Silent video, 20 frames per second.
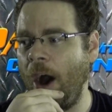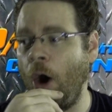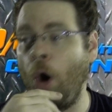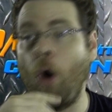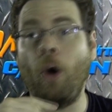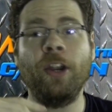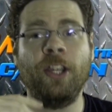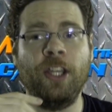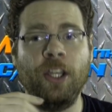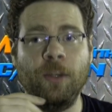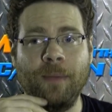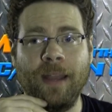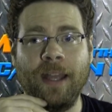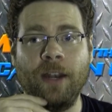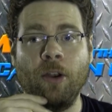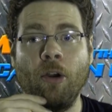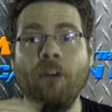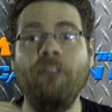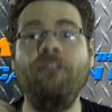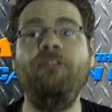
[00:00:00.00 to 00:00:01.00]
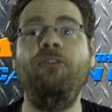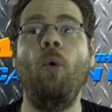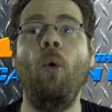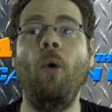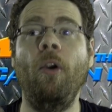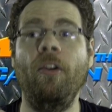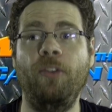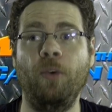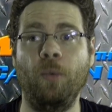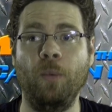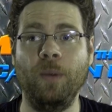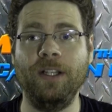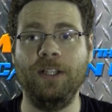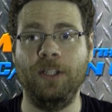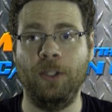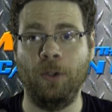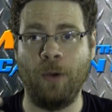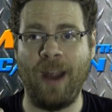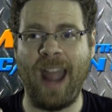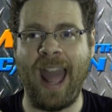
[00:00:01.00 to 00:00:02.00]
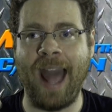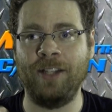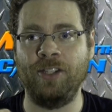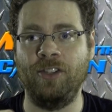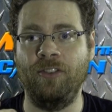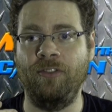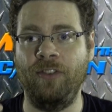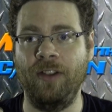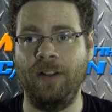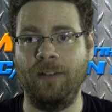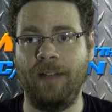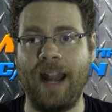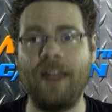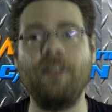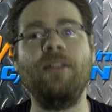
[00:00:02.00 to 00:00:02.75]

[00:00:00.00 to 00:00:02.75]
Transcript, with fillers: argument for the Riddler as a villain.